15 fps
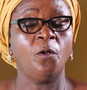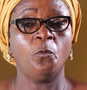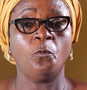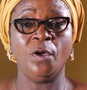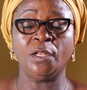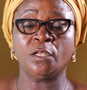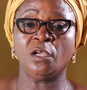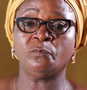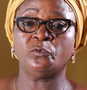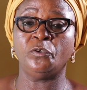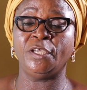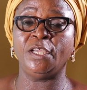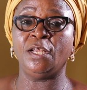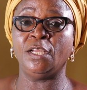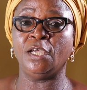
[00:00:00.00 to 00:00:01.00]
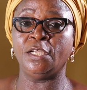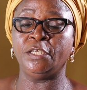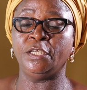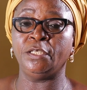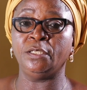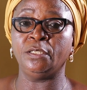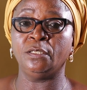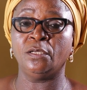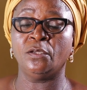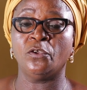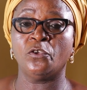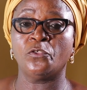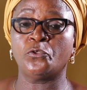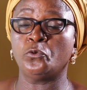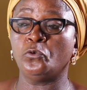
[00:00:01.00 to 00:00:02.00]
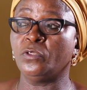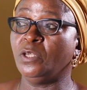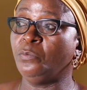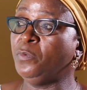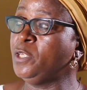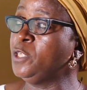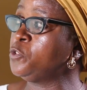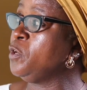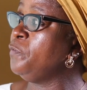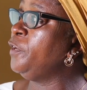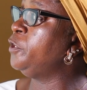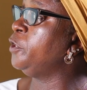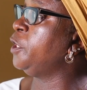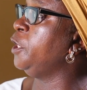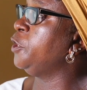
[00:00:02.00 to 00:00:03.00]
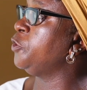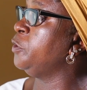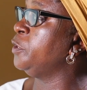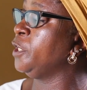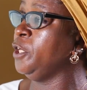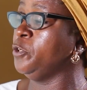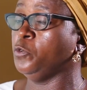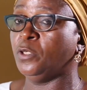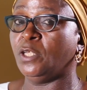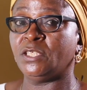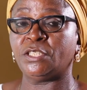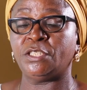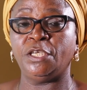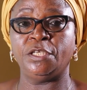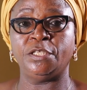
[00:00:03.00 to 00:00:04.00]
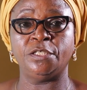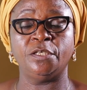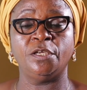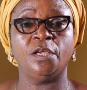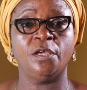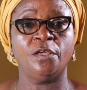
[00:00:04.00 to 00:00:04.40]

Welcome to e-learning through the Ministry of Education, Kaduna State.